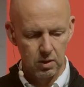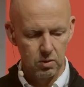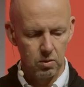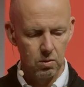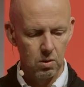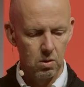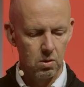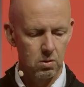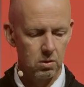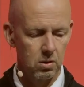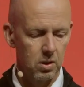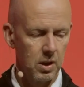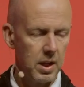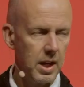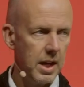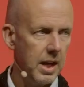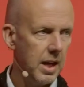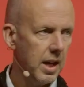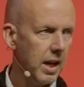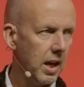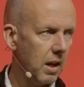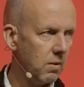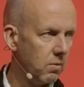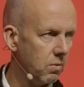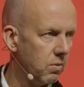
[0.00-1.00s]
wrong.
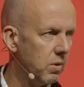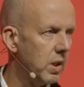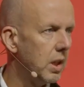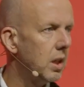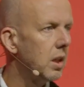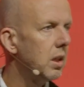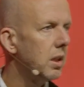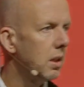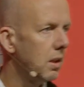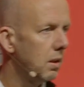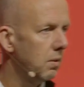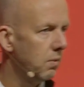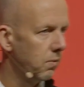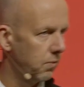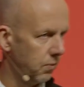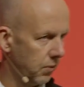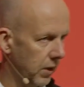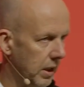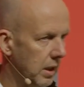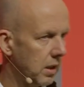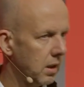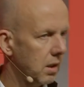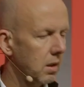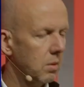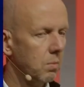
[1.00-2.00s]
And really
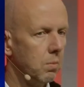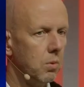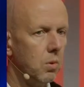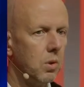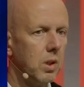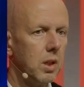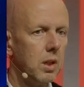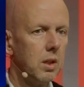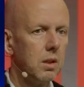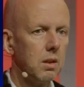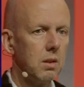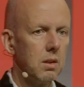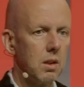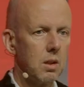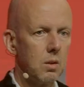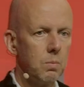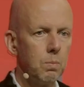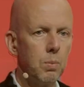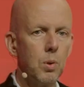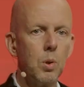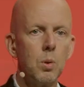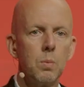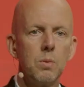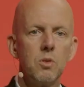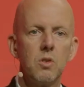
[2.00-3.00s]
think at Booking that
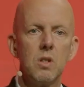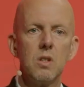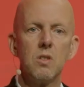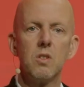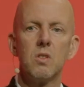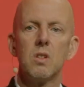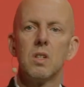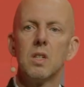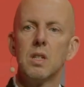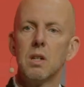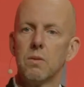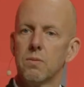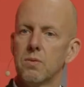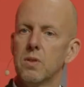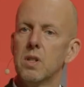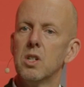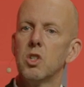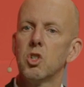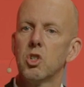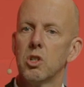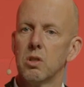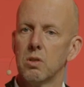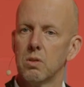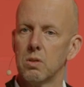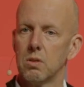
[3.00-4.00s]
purpose is
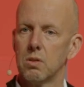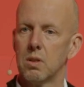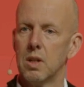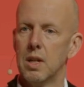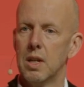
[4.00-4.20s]
definitional.